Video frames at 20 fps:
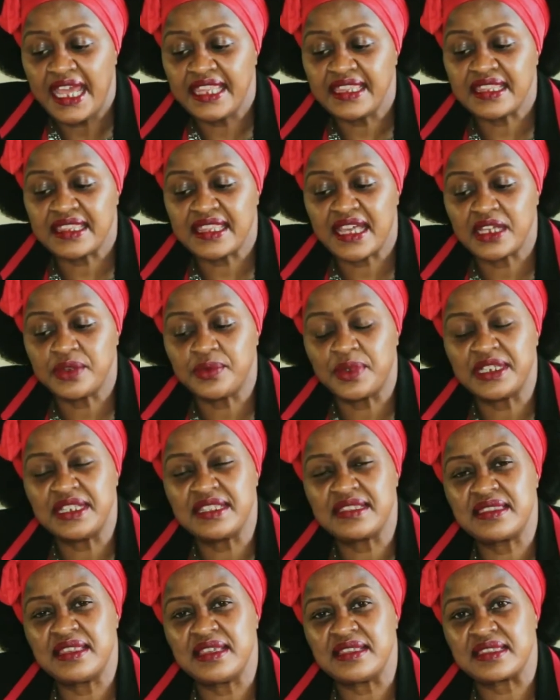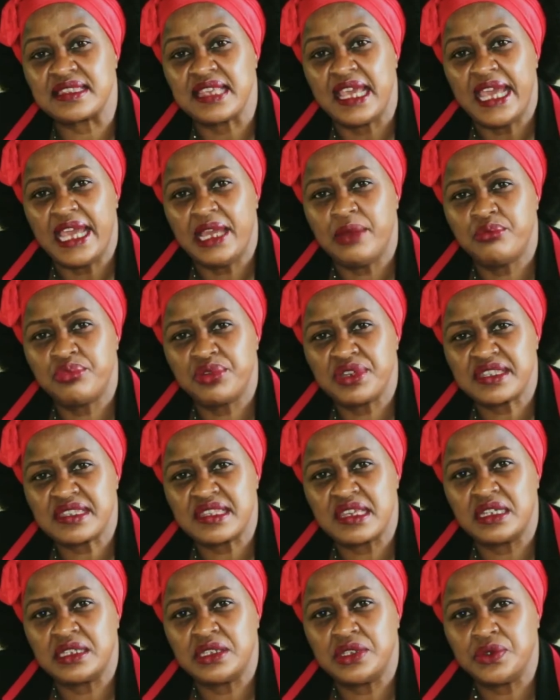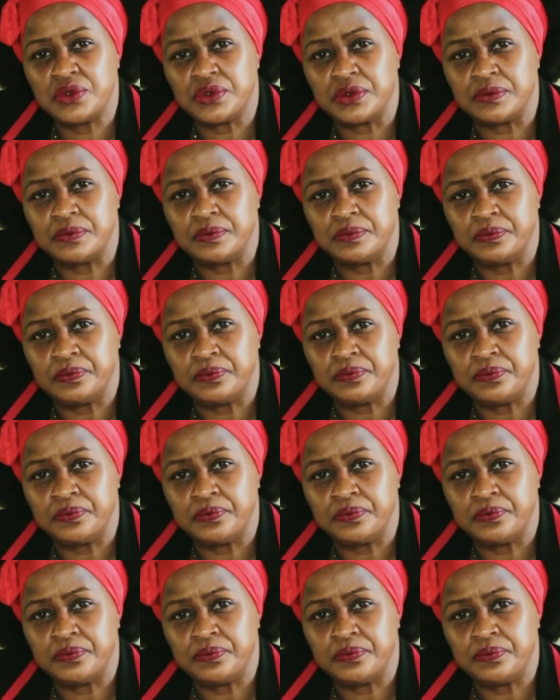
And the third one is this: embrace the unknown.